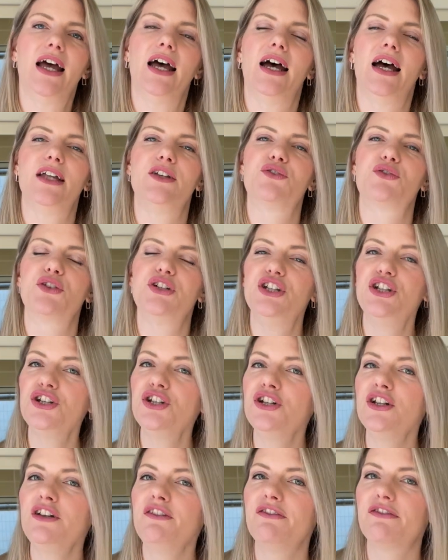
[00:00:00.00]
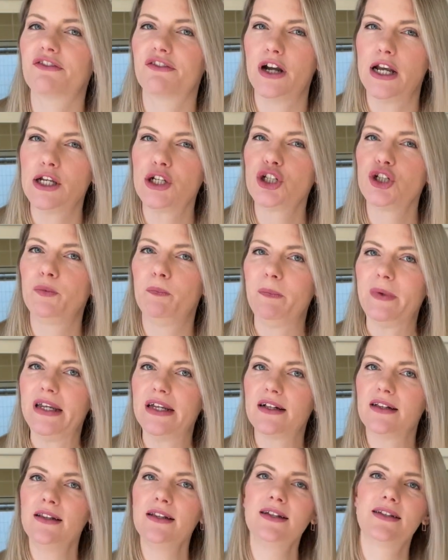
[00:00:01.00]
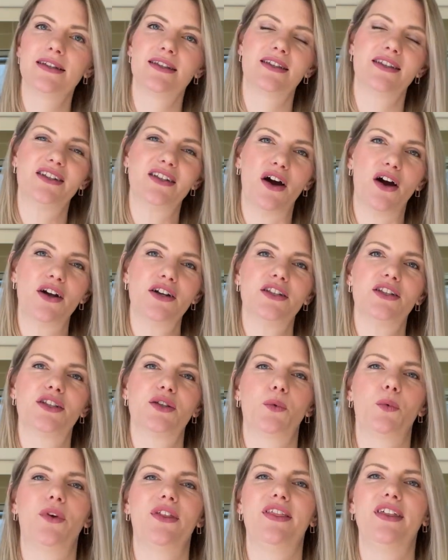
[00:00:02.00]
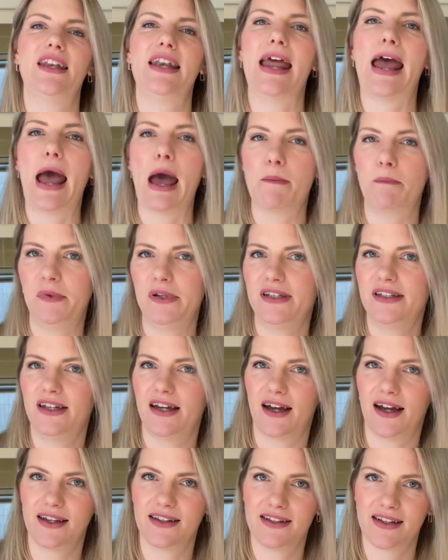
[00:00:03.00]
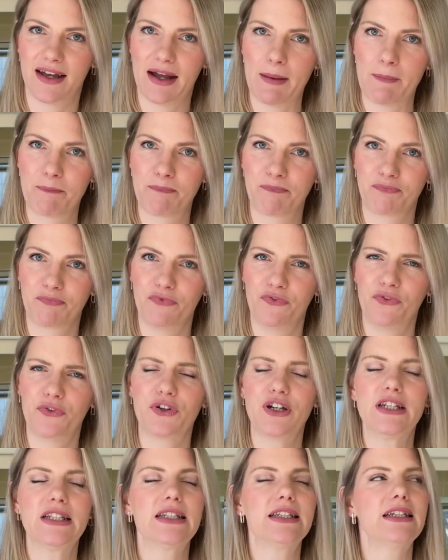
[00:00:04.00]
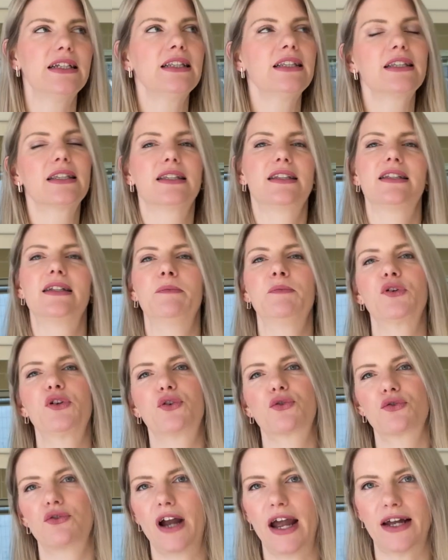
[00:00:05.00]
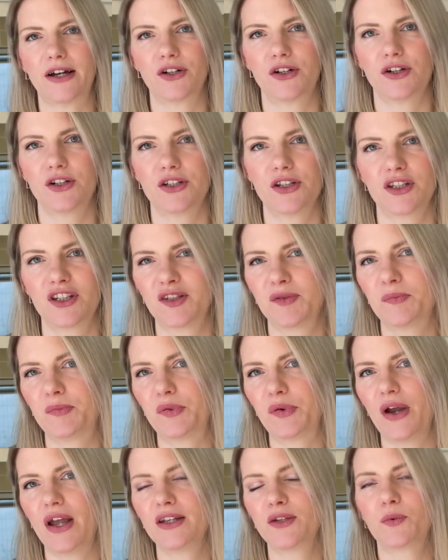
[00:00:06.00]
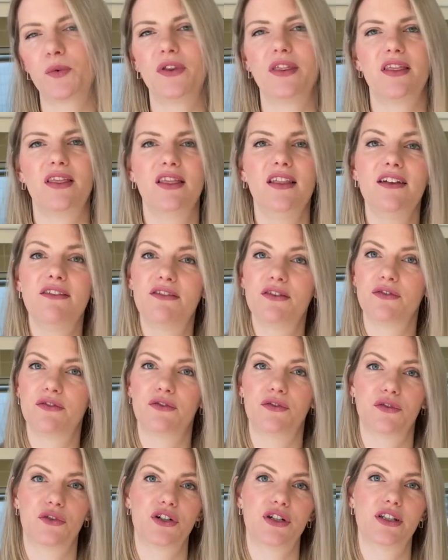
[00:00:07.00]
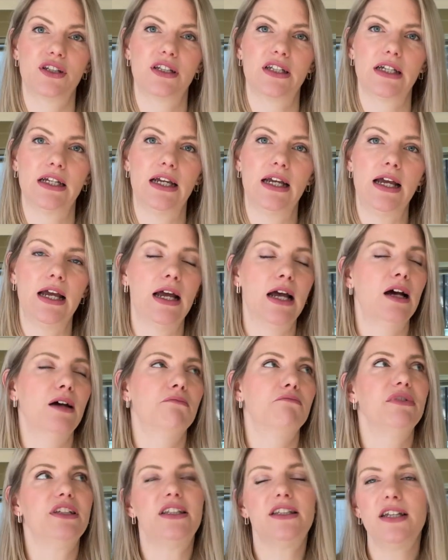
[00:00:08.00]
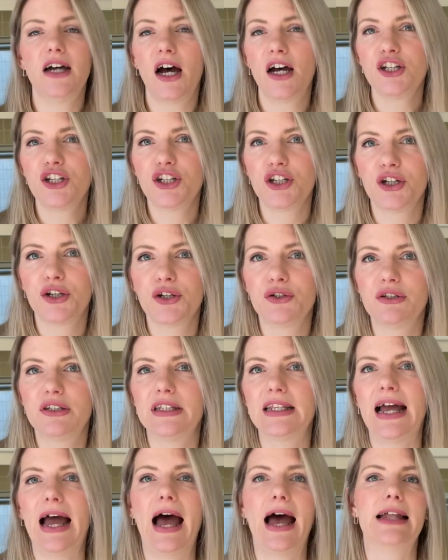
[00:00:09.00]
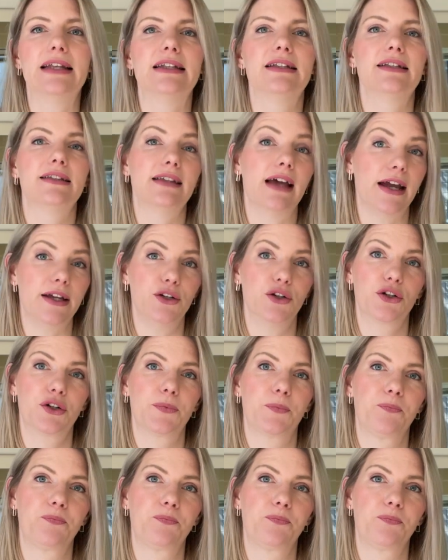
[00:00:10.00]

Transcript: A traditional French meal starts with an appetizer. For instance, some crackers spread with liverwurst, pistachios and cider.